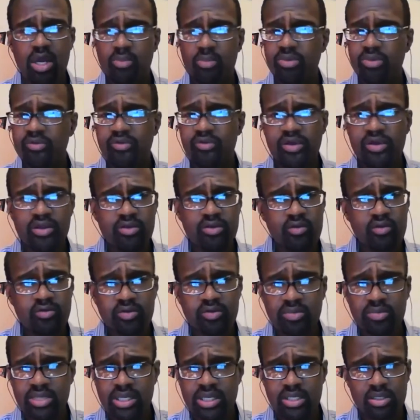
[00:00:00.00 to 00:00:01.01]
preventing you
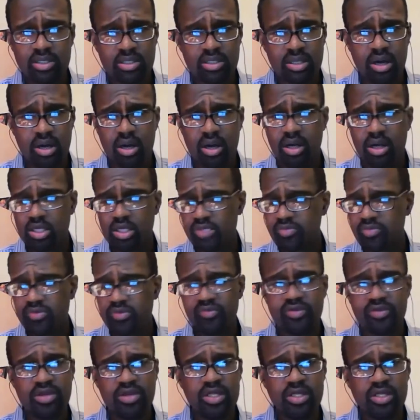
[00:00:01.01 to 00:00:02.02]
from getting cars,
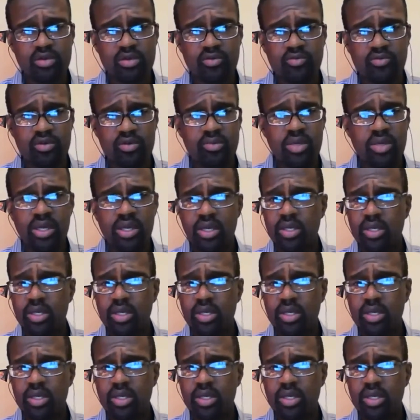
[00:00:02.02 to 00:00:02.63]
preventing you from,